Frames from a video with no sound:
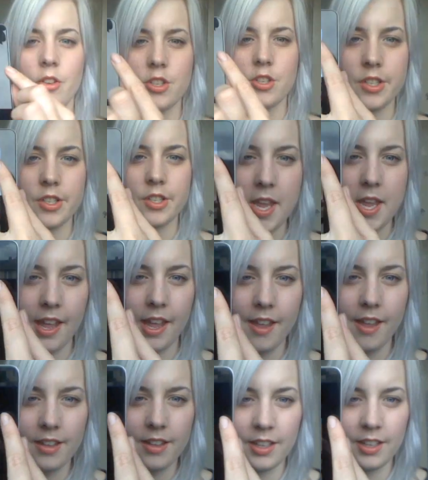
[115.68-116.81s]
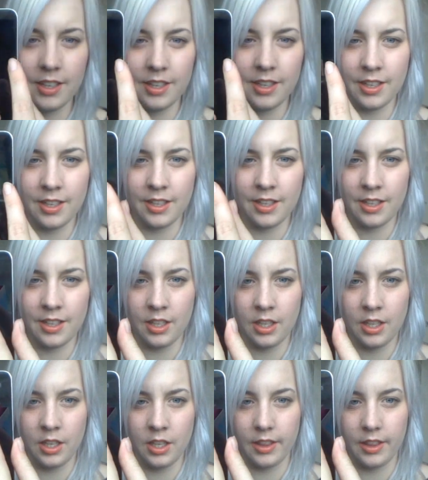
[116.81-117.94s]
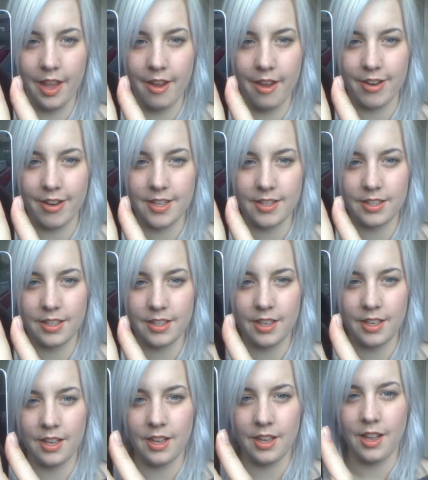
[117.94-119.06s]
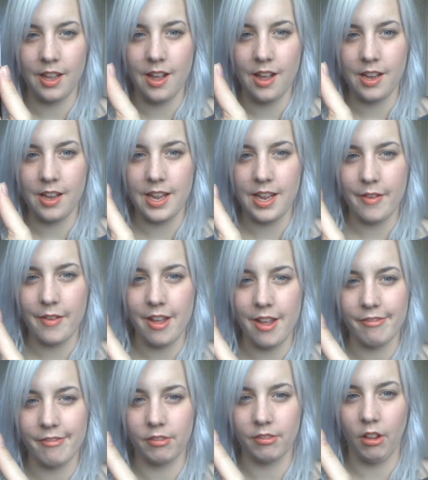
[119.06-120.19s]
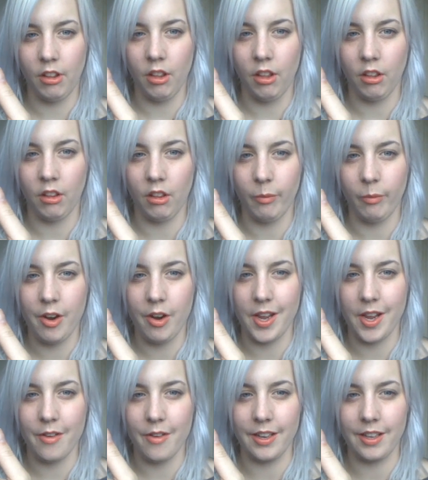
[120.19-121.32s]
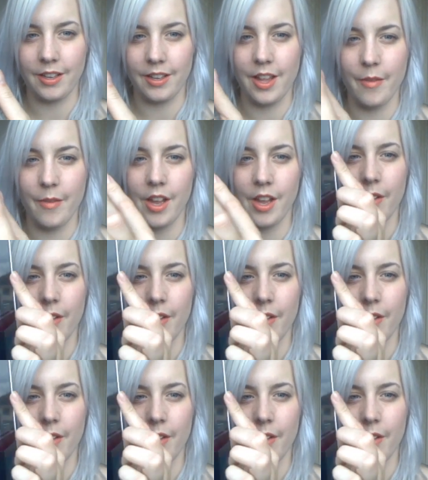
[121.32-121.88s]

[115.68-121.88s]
just up here, there it is. I now have, where am I going? There we go.